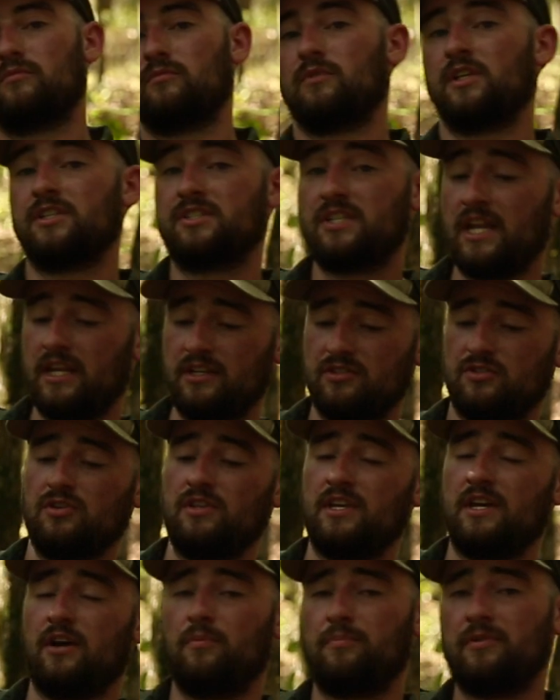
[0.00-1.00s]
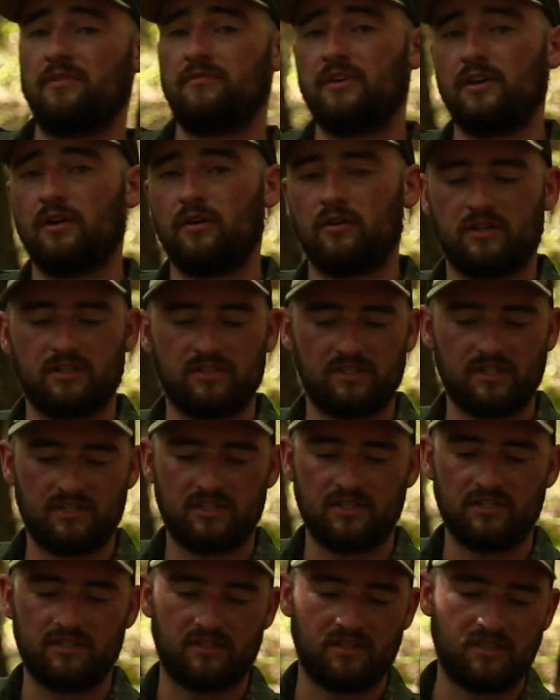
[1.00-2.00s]
Let's get into the LPVO, because
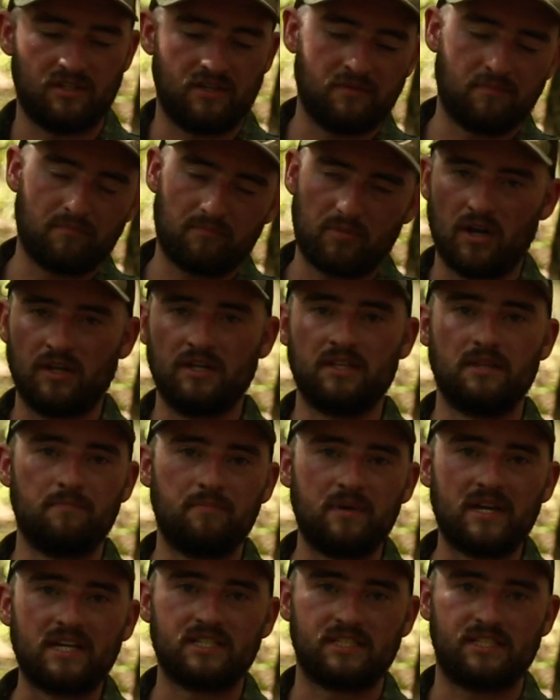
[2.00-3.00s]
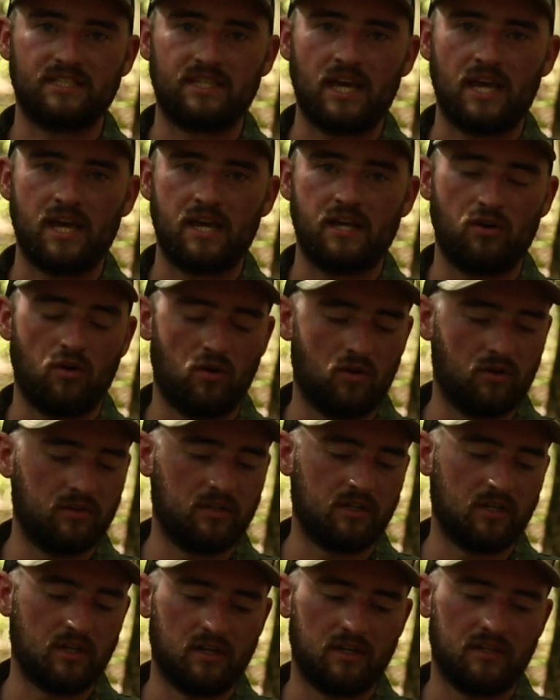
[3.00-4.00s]
this is probably the biggest thing on
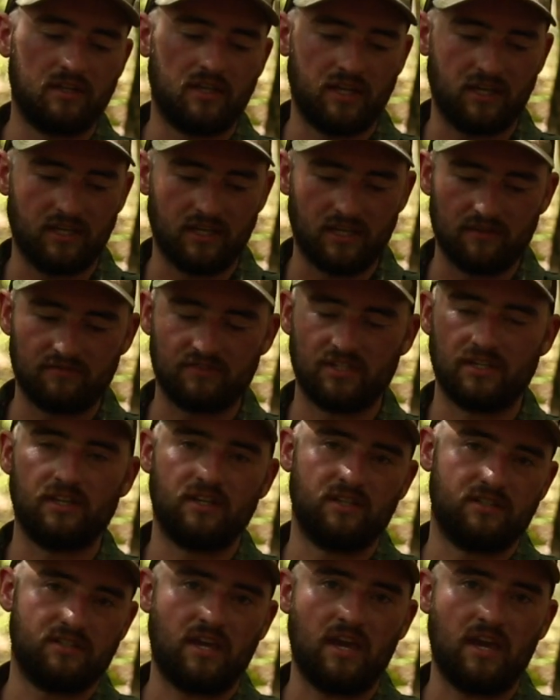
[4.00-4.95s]
the gun that gives it its